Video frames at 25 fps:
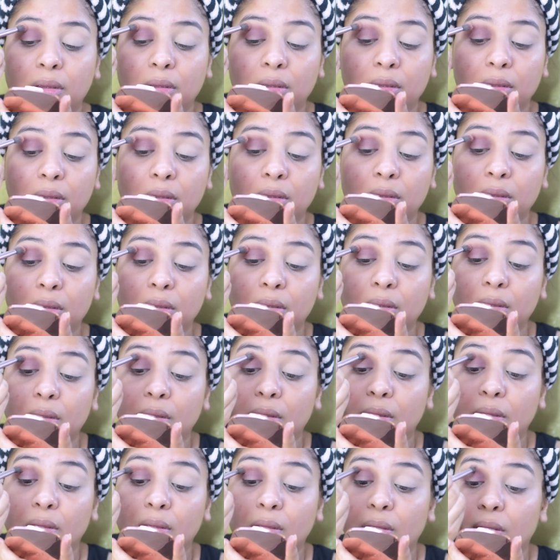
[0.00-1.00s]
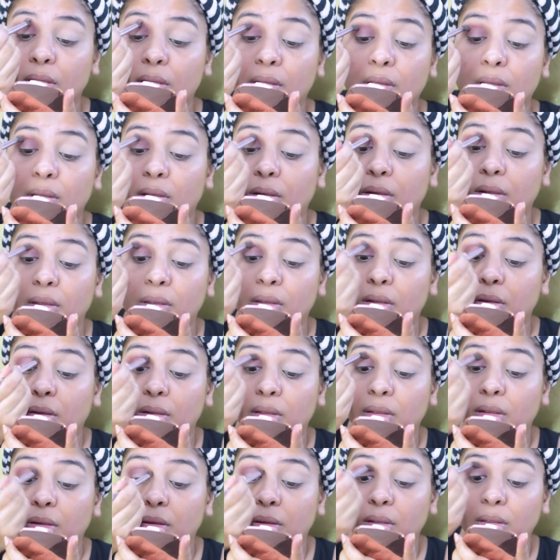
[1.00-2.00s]
more smooth
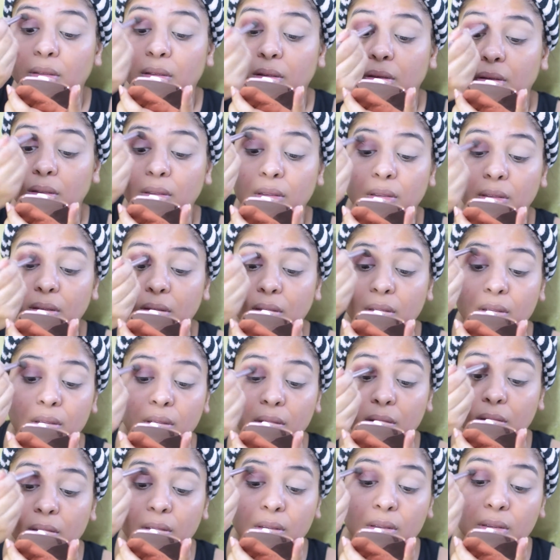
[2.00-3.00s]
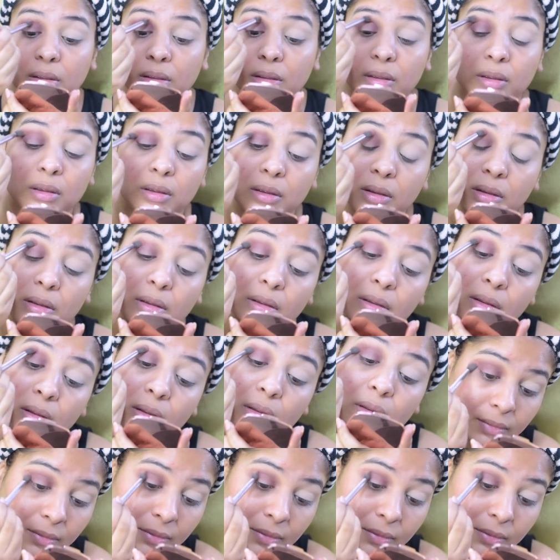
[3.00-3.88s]
by using a fluffy brush.